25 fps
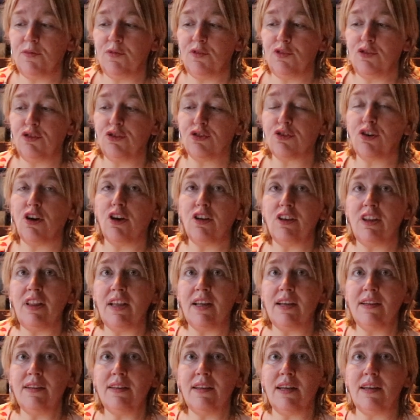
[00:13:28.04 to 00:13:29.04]

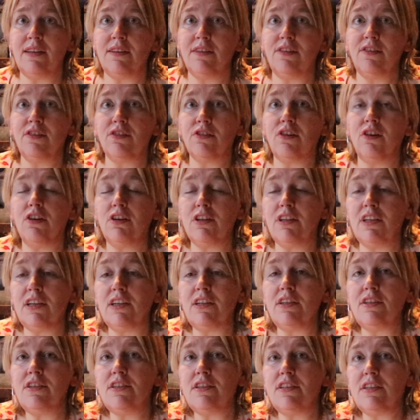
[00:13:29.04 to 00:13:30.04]
Scotland and
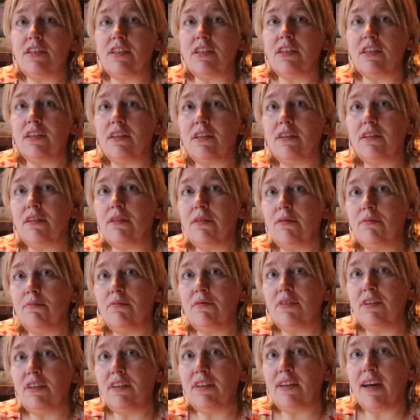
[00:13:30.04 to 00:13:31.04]
Scottish
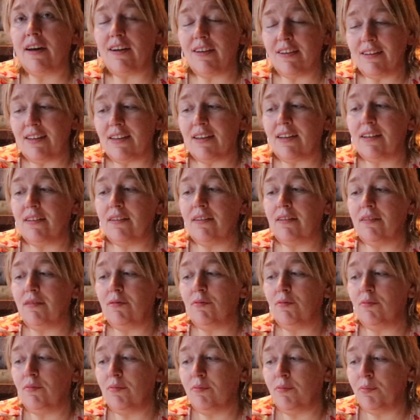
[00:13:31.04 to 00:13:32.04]
tartan
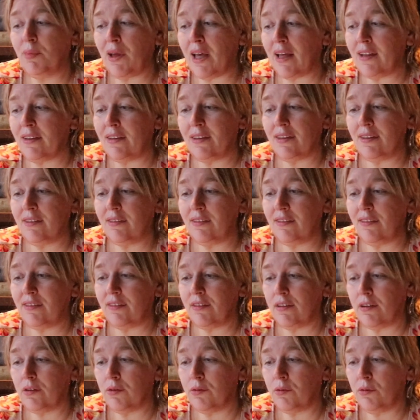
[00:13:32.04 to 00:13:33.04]
patterns,
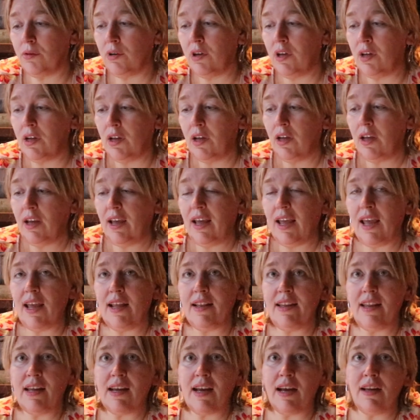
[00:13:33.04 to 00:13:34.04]
so
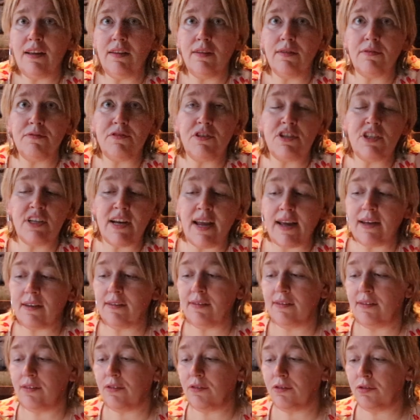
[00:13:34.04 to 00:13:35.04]
any kinds of
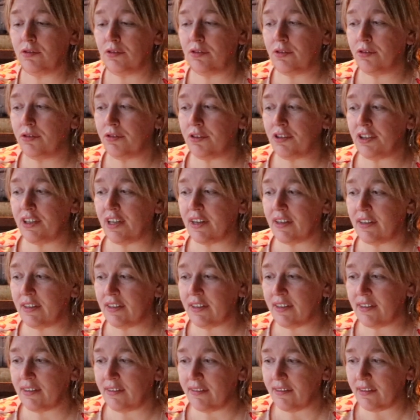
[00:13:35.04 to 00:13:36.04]
checks or
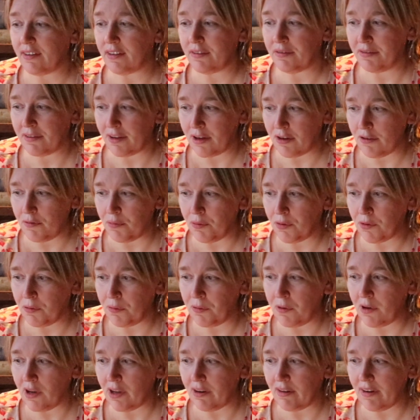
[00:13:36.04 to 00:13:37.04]
tartans are very
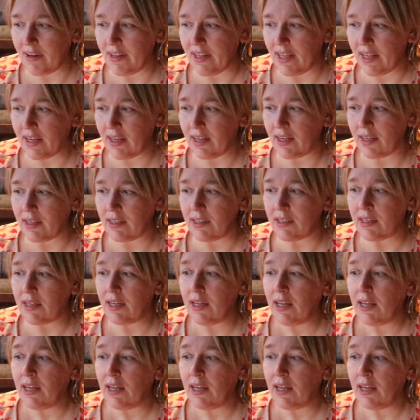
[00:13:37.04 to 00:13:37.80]
popular in England.